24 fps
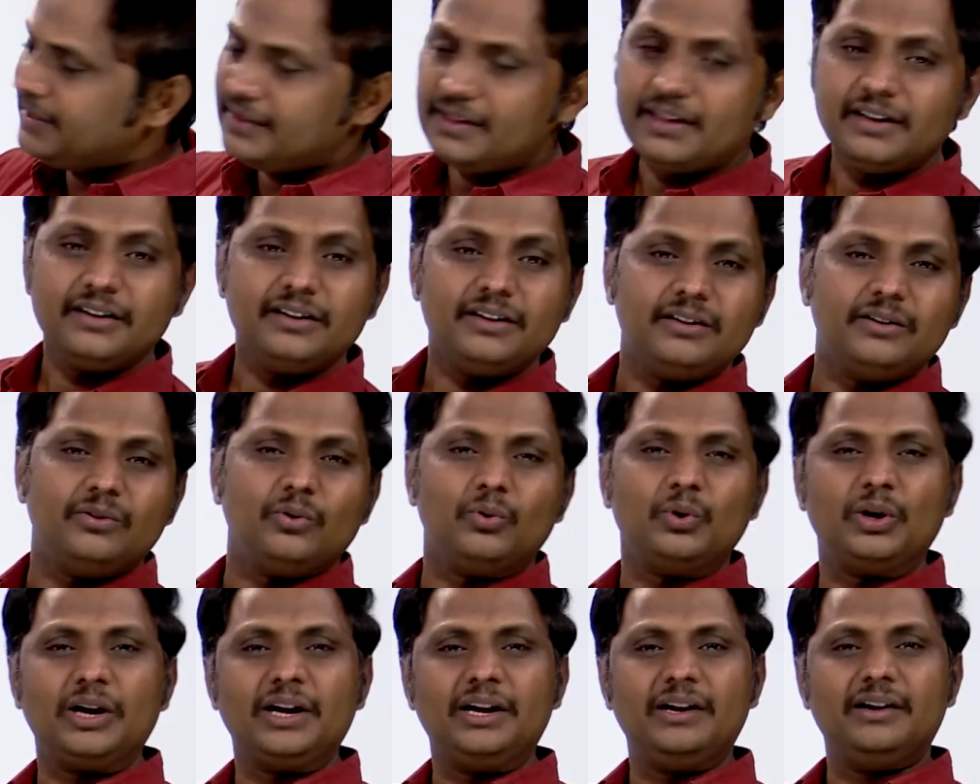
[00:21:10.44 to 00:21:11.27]
the
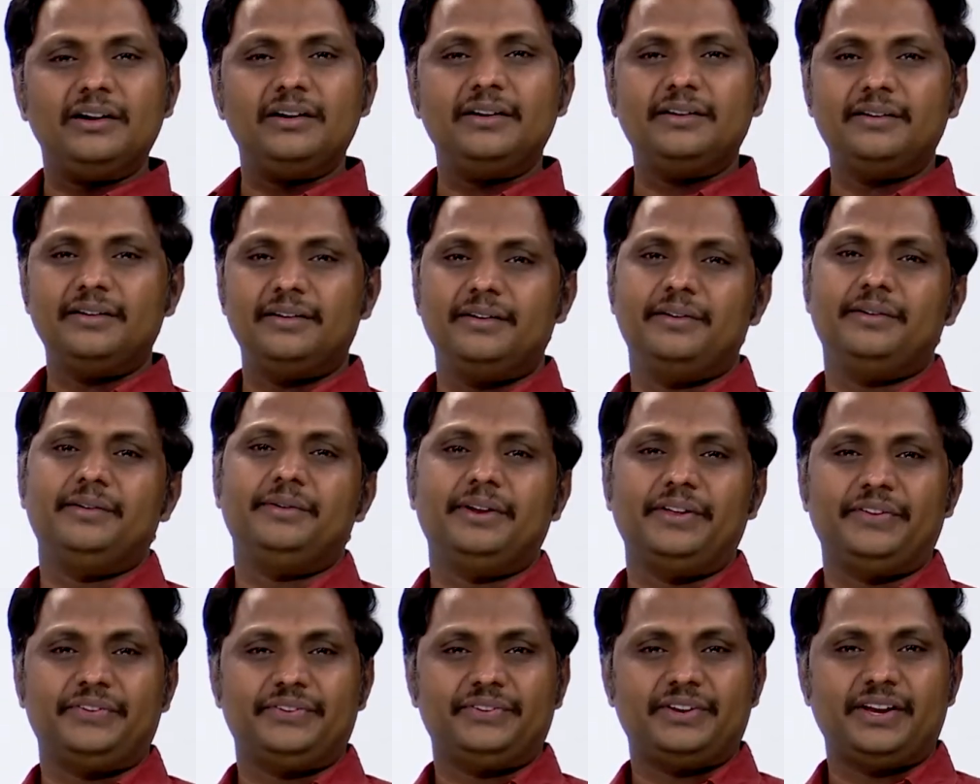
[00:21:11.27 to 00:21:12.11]
total
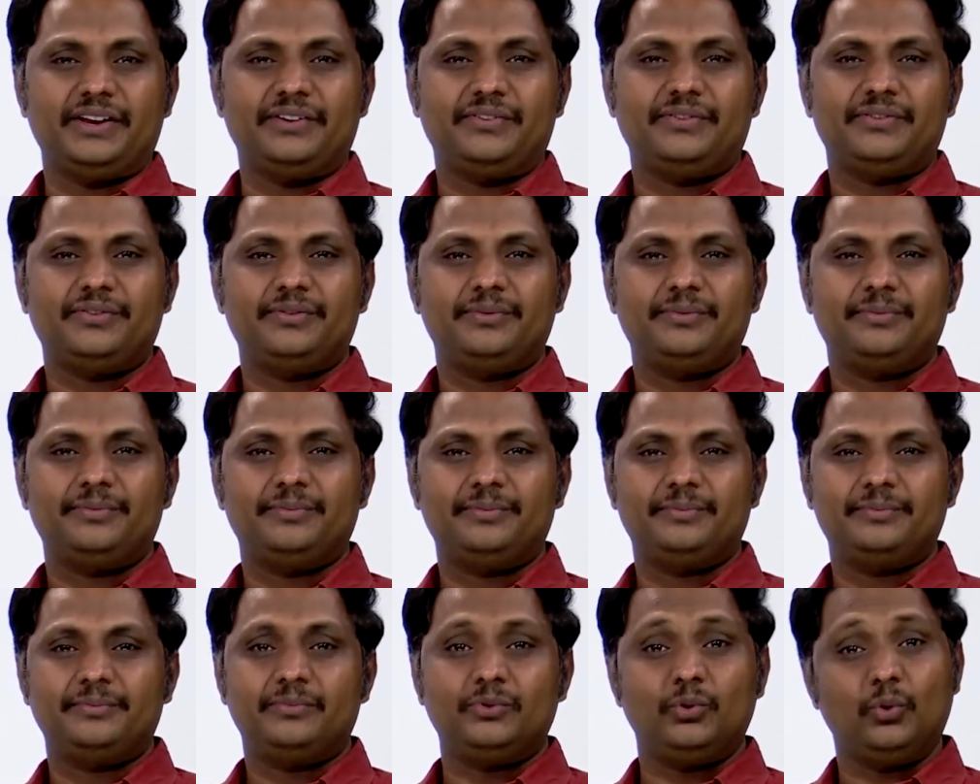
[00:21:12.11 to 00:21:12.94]
distance,
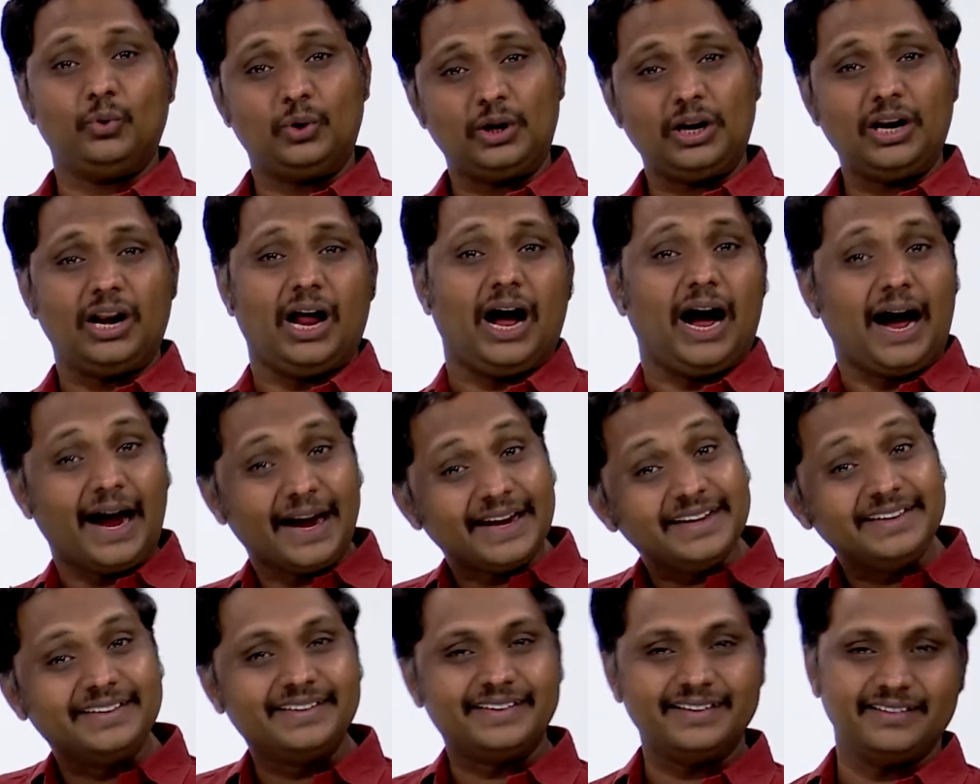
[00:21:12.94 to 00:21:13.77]
total
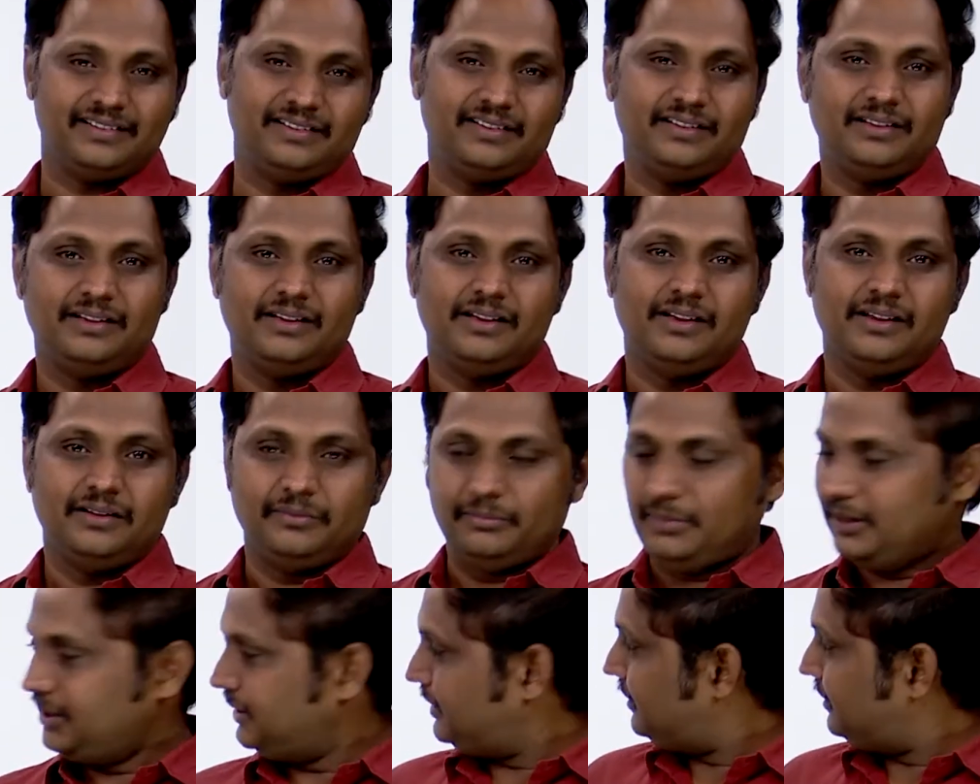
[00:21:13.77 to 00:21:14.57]
height. But